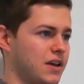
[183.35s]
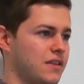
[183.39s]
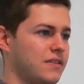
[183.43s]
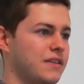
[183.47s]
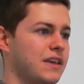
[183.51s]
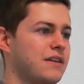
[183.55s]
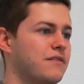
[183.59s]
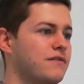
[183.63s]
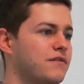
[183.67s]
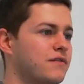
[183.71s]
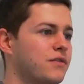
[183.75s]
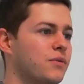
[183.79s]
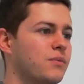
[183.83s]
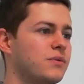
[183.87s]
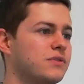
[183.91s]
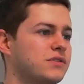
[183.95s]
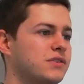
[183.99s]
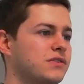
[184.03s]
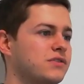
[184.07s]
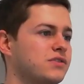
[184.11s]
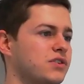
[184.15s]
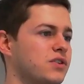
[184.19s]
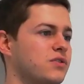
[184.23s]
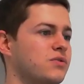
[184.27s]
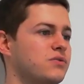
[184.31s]
The
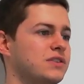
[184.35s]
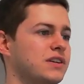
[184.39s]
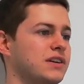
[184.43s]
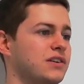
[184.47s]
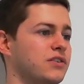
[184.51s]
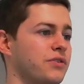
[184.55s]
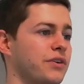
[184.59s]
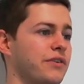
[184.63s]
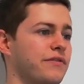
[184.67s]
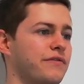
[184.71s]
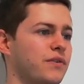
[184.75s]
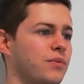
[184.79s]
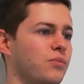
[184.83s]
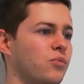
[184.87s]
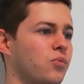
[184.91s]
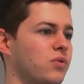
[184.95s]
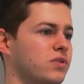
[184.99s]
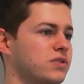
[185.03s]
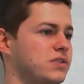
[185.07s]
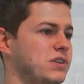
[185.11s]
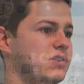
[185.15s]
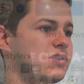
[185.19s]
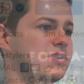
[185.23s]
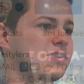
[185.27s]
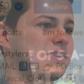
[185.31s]
influencers used included
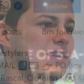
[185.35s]
footballers such